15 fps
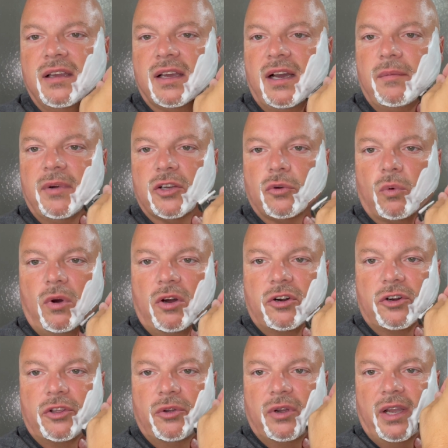How much
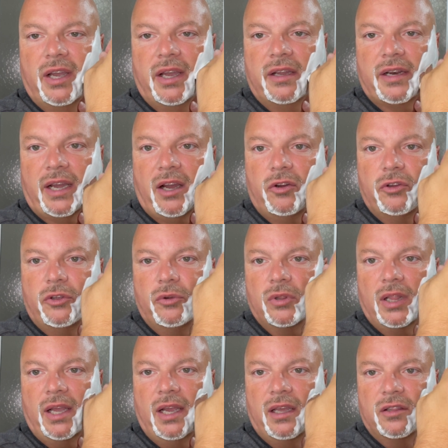water you add, how you
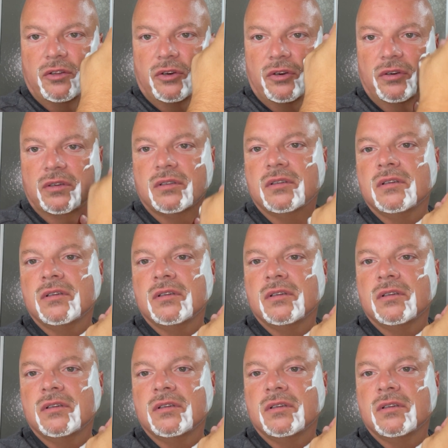lather.